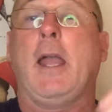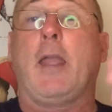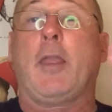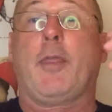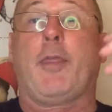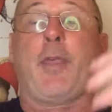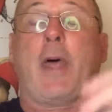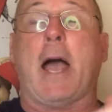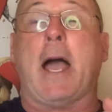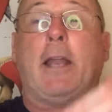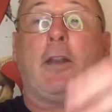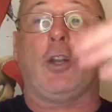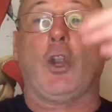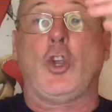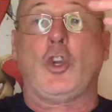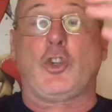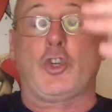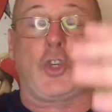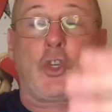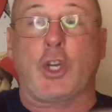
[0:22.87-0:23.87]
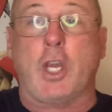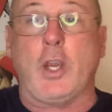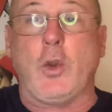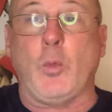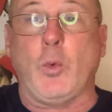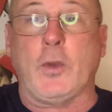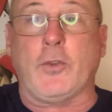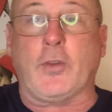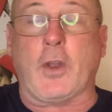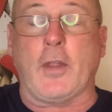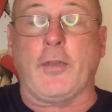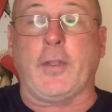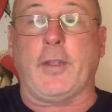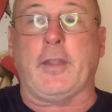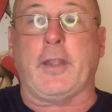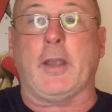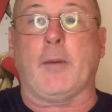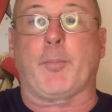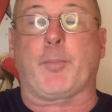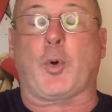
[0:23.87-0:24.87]
that she was under
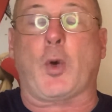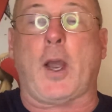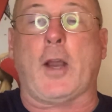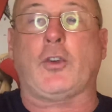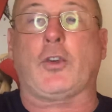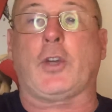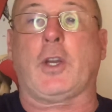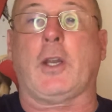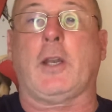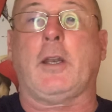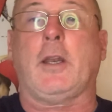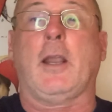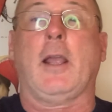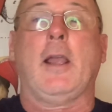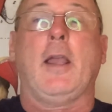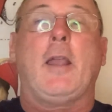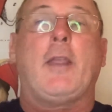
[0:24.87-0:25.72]
the impression